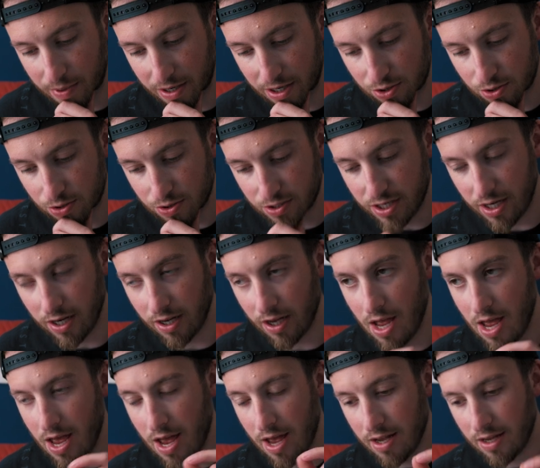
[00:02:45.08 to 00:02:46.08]
be
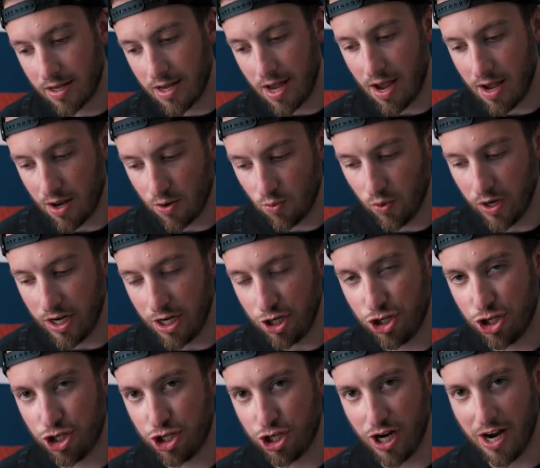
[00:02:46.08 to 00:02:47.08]
interesting. Can we
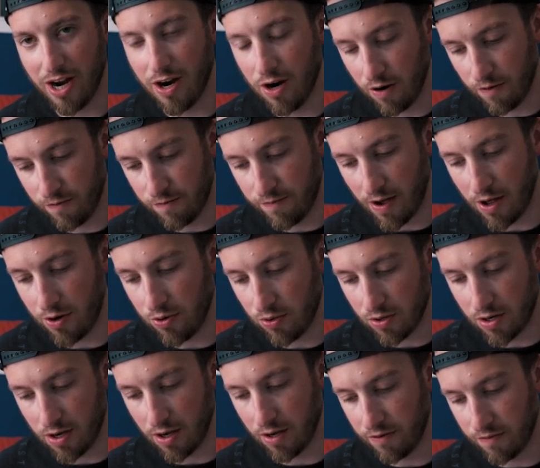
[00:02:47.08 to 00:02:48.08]
share Final
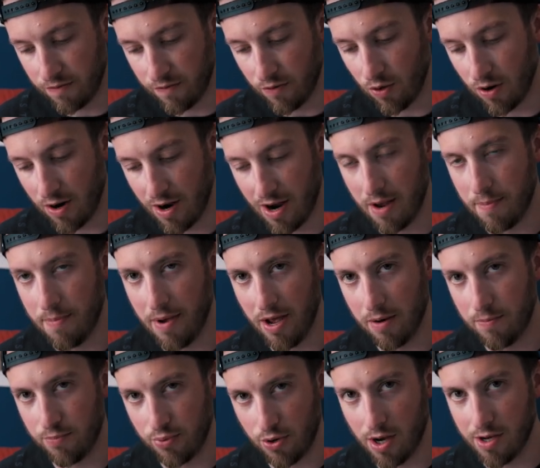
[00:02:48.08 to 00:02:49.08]
Cut for
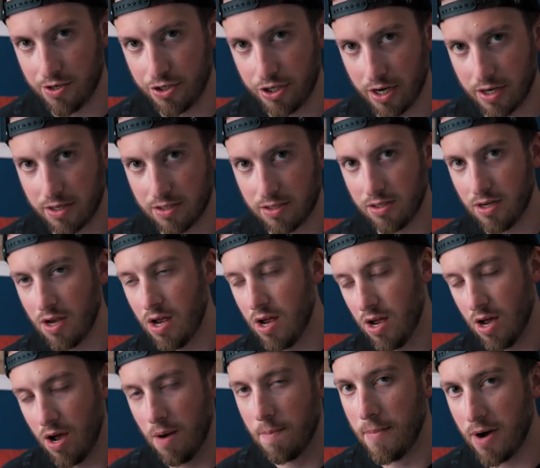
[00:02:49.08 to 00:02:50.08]
iPad projects
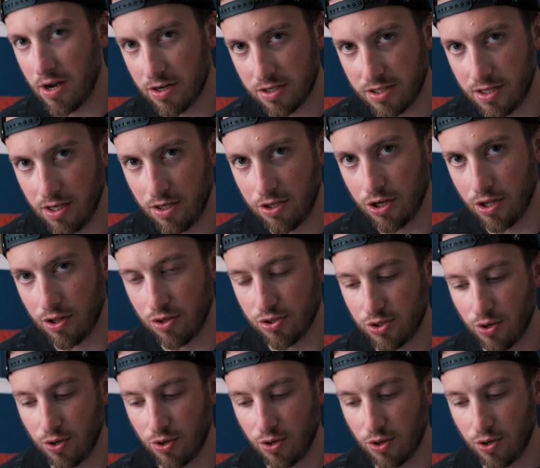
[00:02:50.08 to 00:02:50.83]
amongst each other?